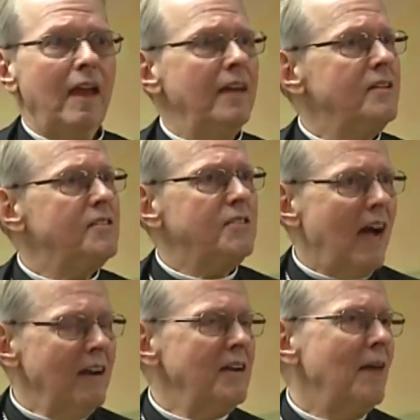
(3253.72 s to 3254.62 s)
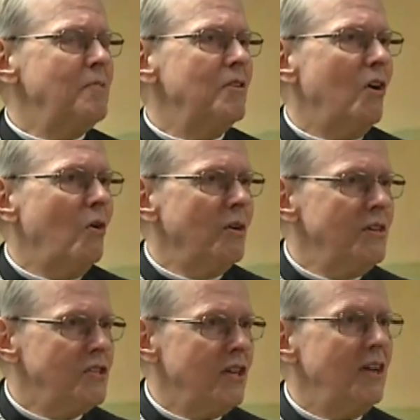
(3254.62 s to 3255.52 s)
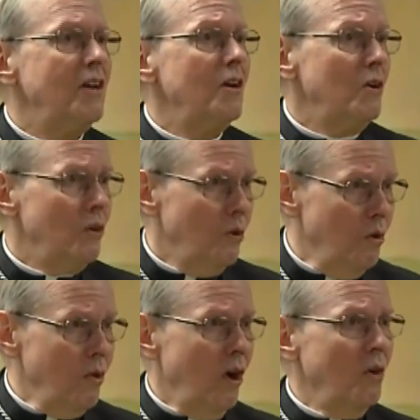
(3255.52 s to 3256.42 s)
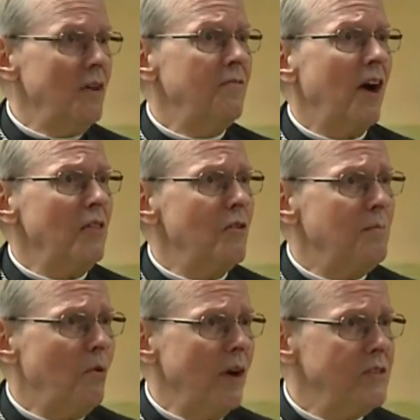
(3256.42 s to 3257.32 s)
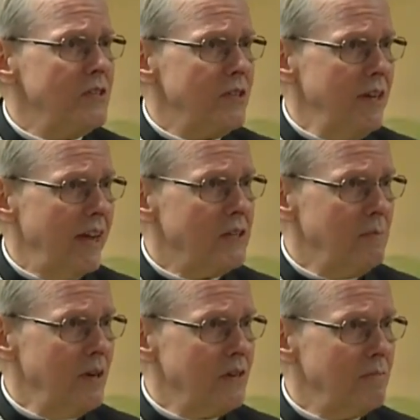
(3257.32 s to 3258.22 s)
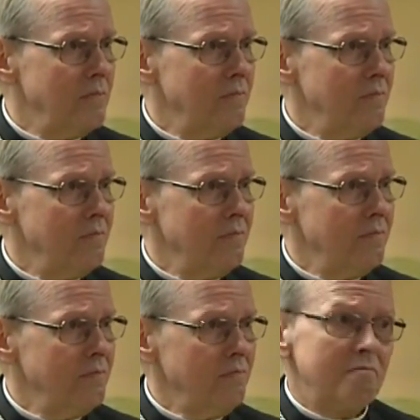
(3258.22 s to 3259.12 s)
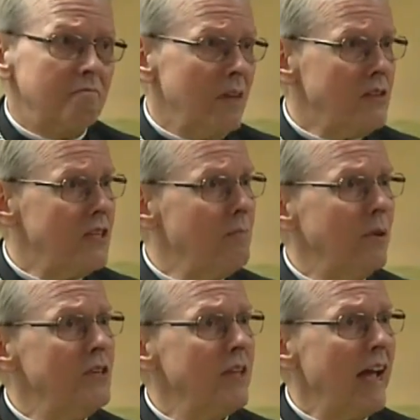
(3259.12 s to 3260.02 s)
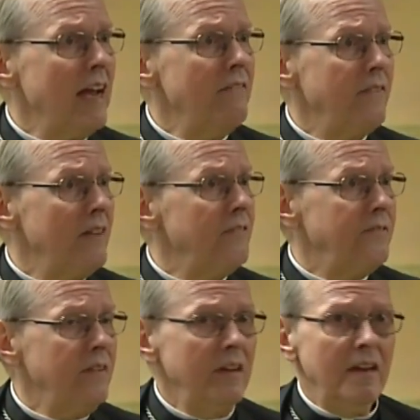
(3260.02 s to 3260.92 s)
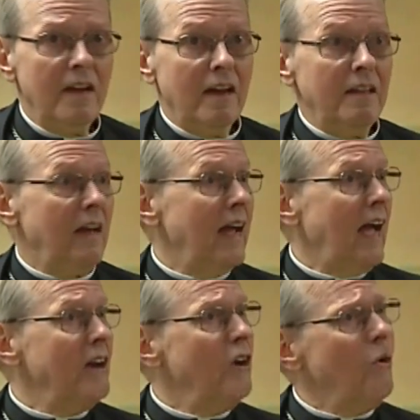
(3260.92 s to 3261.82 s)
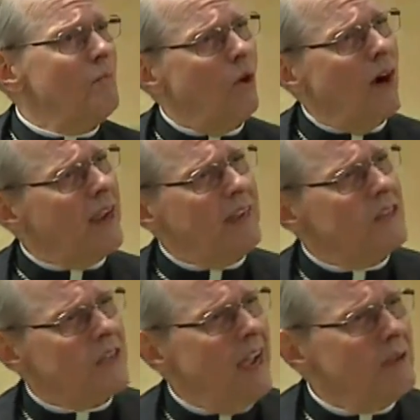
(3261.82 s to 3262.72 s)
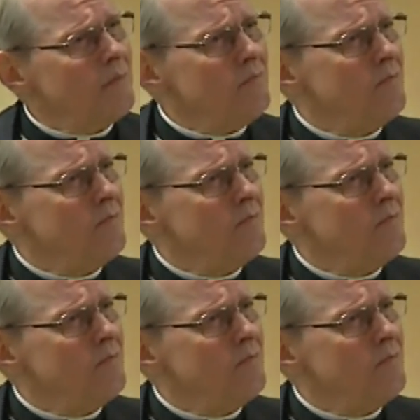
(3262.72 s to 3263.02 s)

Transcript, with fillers: it is entirely up to the Holy See who the Holy Father appoints as the next bishop. As simple as that. If, if I, I don't know what more I can say.